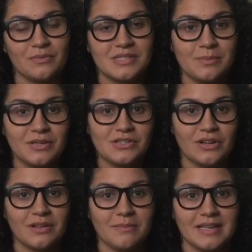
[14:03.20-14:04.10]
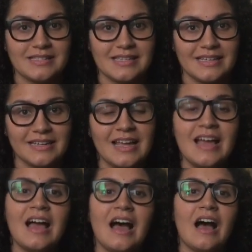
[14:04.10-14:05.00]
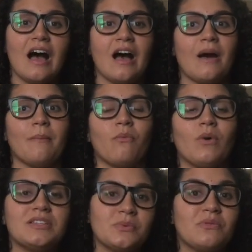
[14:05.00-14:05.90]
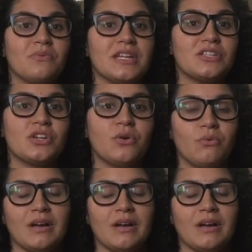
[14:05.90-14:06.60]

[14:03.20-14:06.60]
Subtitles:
from Simply Charlotte Mason once we reach